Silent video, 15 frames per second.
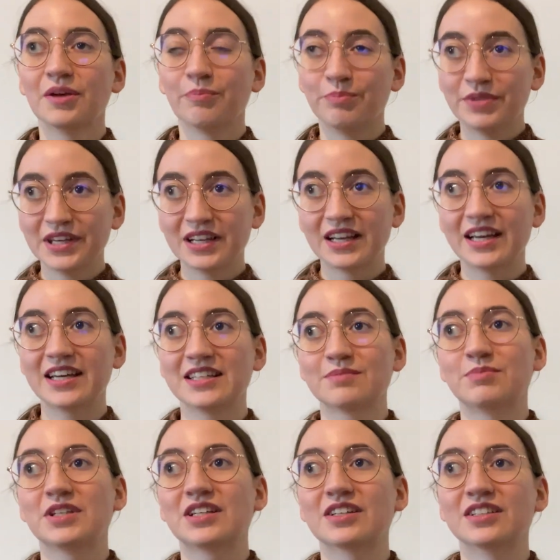be late
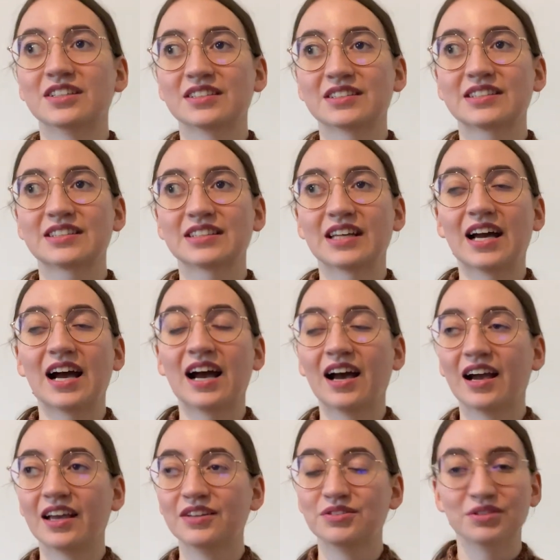because
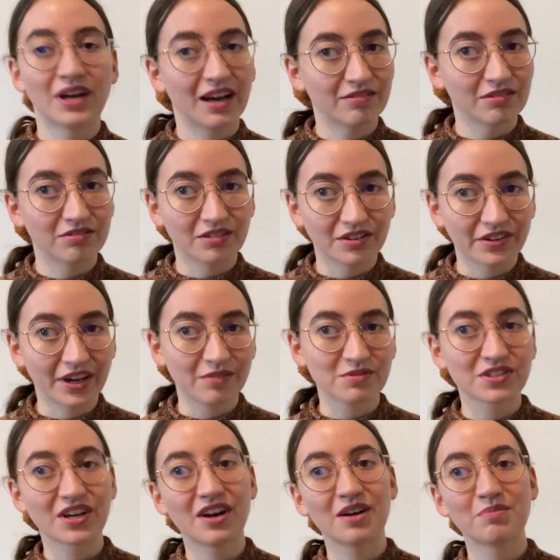I do have a full-time
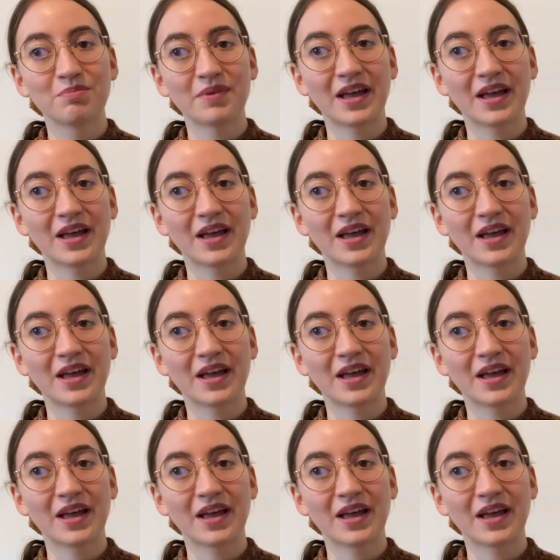job